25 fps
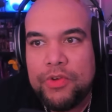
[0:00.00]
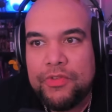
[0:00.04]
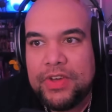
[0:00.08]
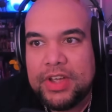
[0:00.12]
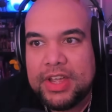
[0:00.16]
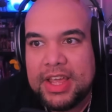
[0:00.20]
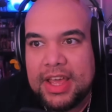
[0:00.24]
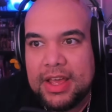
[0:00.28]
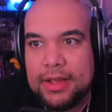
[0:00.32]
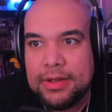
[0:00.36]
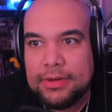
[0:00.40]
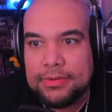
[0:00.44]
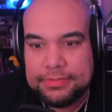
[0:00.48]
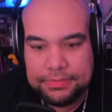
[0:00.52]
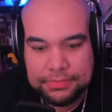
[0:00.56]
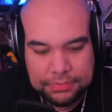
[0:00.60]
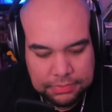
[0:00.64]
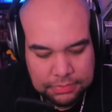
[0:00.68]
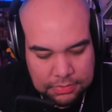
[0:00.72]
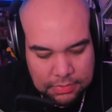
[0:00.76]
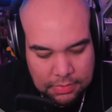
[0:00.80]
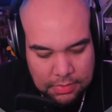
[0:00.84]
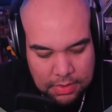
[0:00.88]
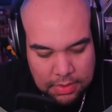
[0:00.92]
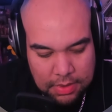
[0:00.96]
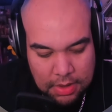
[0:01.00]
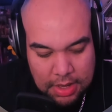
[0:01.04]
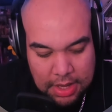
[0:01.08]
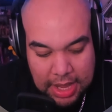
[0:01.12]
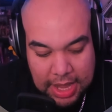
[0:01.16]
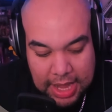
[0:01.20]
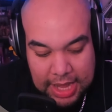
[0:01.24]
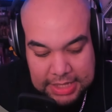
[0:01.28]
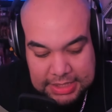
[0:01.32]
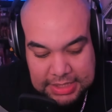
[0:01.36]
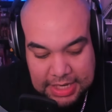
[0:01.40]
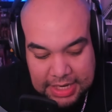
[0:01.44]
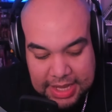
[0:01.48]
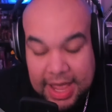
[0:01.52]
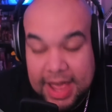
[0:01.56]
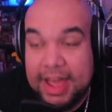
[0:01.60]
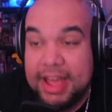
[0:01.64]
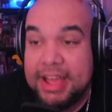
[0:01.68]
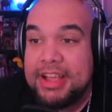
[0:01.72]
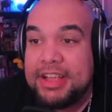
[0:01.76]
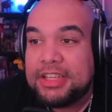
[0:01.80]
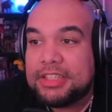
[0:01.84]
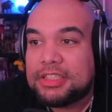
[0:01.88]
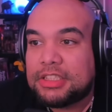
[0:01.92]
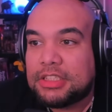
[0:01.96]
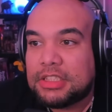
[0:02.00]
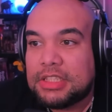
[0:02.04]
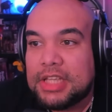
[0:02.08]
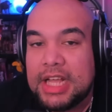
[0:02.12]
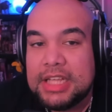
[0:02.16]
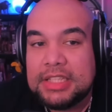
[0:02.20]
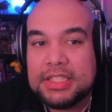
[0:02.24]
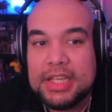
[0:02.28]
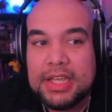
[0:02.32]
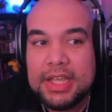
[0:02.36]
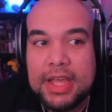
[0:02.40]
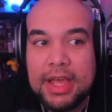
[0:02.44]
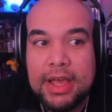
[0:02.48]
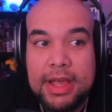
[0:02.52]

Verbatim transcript: with a case. It's a case. It's a